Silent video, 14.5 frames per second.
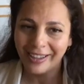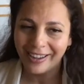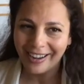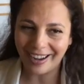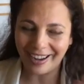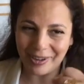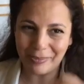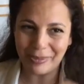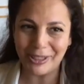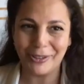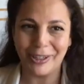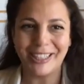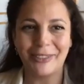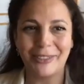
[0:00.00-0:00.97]
how to be
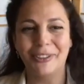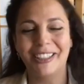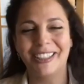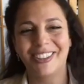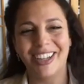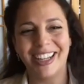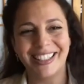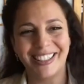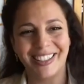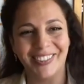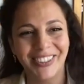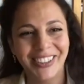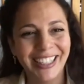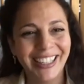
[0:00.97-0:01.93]
gracefully
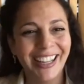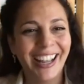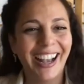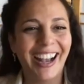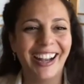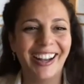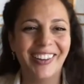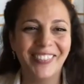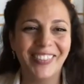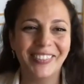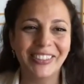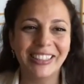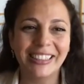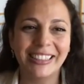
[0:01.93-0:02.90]
aggressive
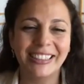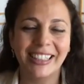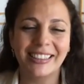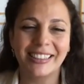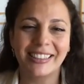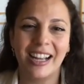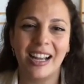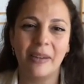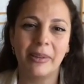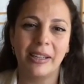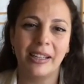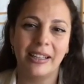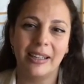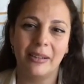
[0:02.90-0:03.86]
really does come in and